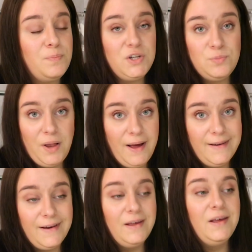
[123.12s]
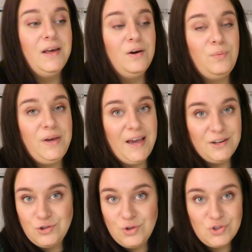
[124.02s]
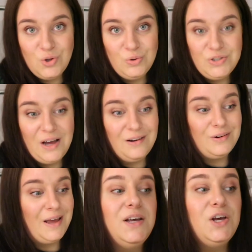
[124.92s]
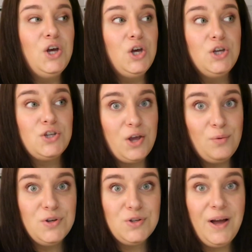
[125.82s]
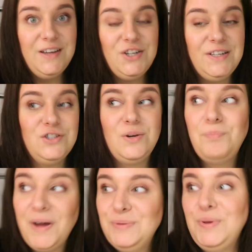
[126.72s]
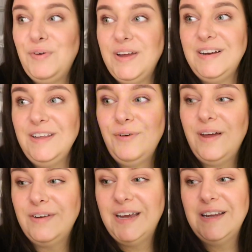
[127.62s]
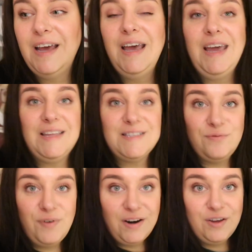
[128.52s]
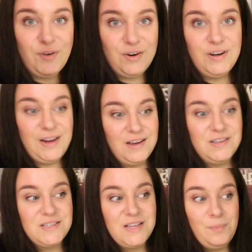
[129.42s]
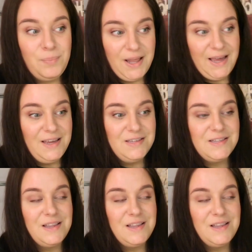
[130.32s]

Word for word: pitch black, we had to slow down so it was quite challenging but we finally found it it's a very very nice place